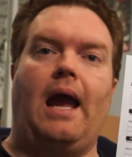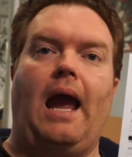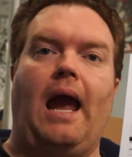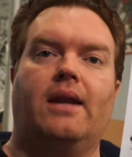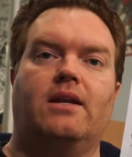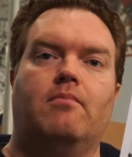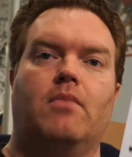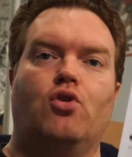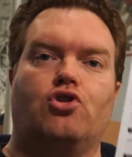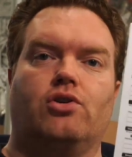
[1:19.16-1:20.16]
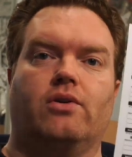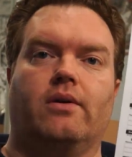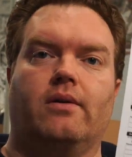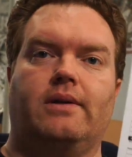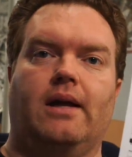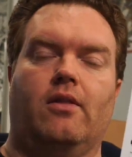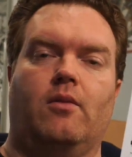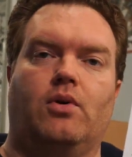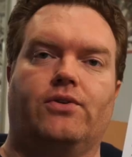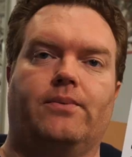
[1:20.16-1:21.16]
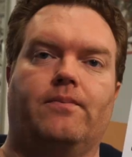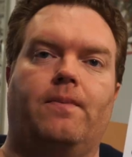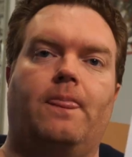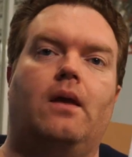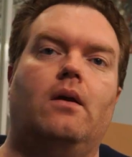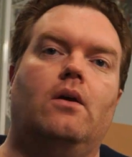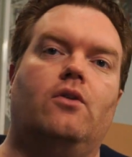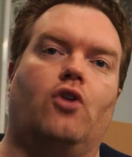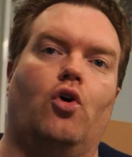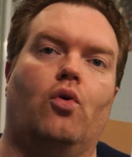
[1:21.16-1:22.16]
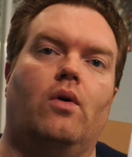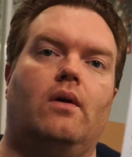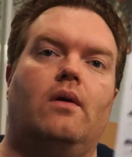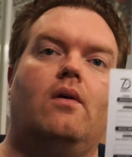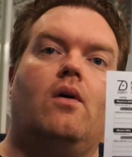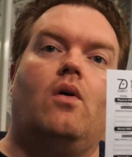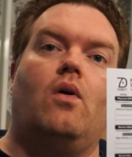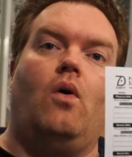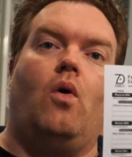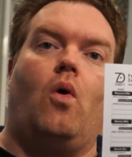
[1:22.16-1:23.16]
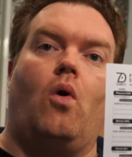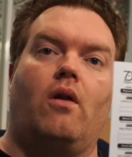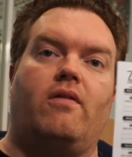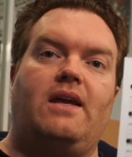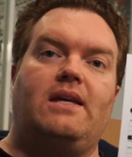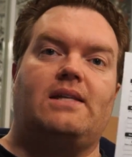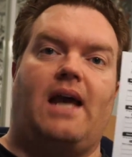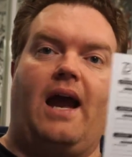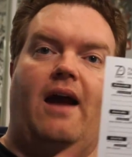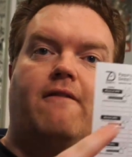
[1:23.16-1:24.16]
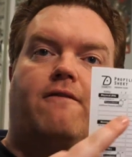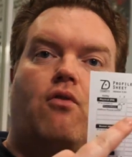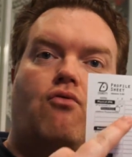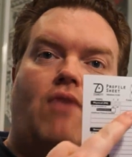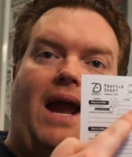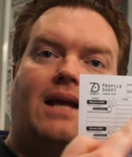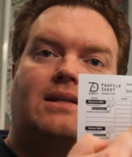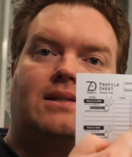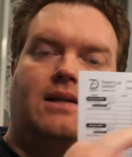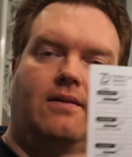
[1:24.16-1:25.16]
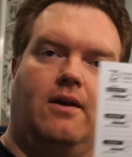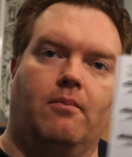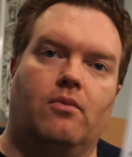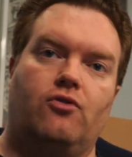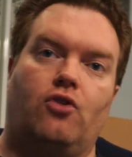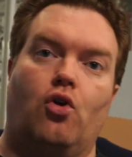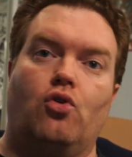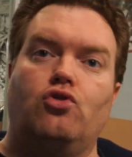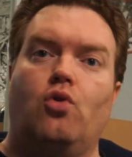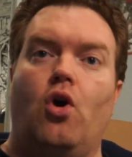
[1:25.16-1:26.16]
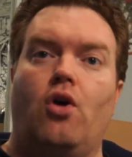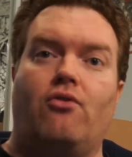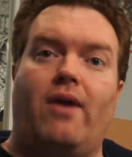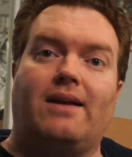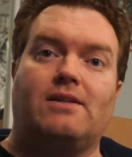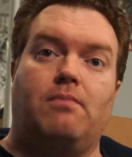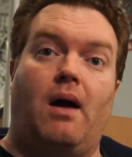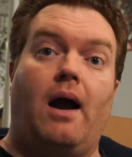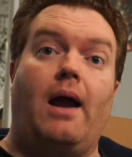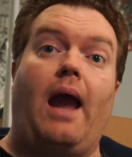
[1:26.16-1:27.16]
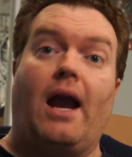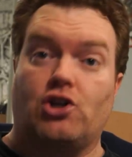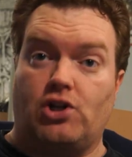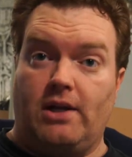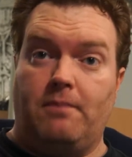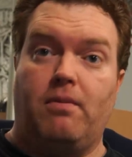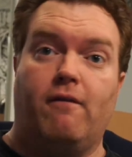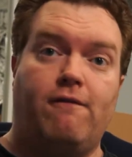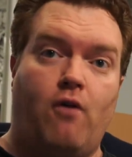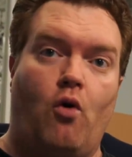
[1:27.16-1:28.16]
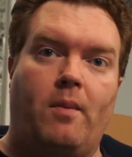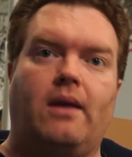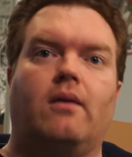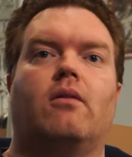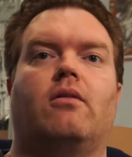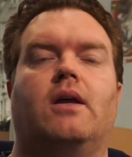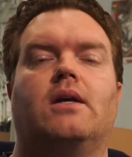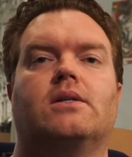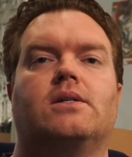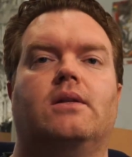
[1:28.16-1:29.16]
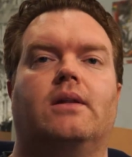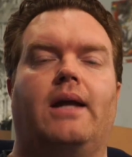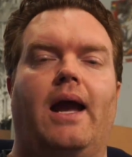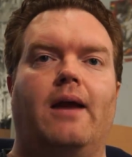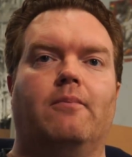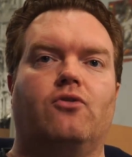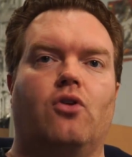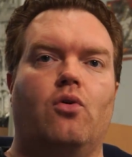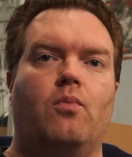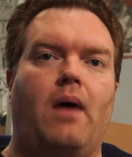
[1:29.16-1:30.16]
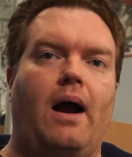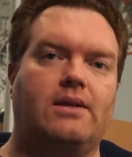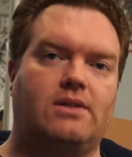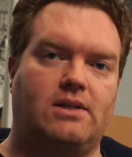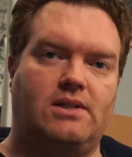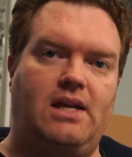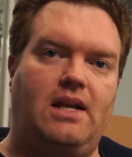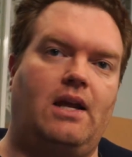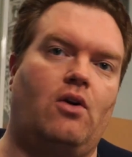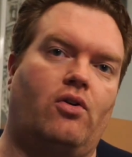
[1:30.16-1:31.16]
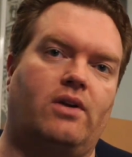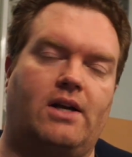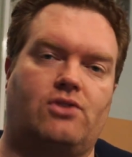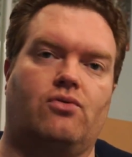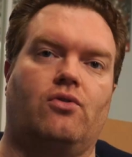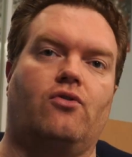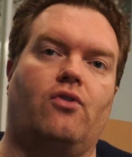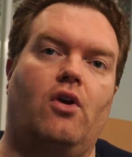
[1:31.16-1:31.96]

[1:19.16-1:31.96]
and emotion down the bottom. So all of these have ranks in them. So you earn ranks by actually performing things in the game. So by succeeding on dice rolls,